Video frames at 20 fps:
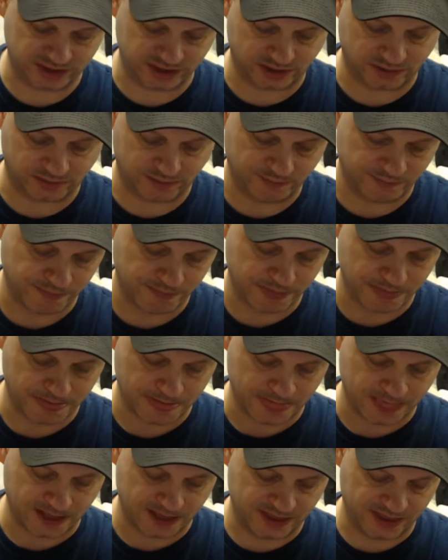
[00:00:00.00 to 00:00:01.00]
So
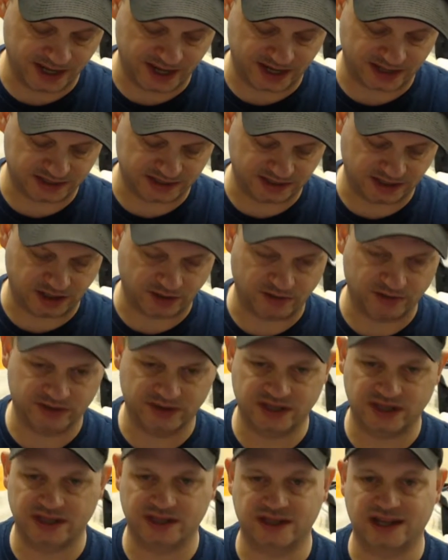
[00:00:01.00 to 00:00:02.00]
that you know
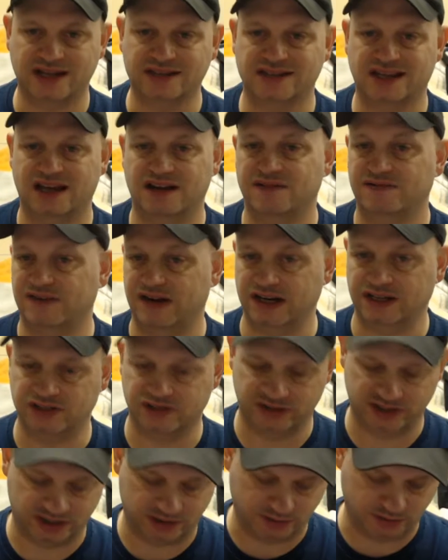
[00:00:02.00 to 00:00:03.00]
th that's got to
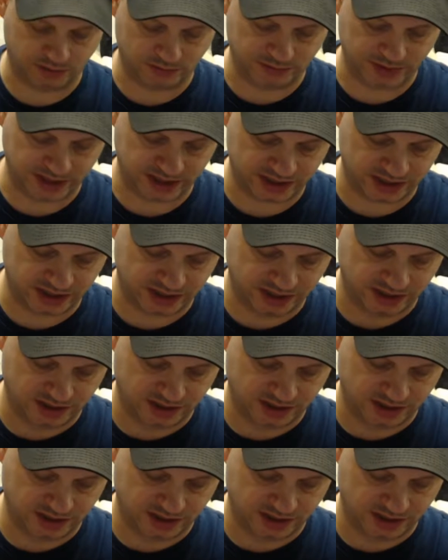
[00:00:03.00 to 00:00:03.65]
factor in a little bit.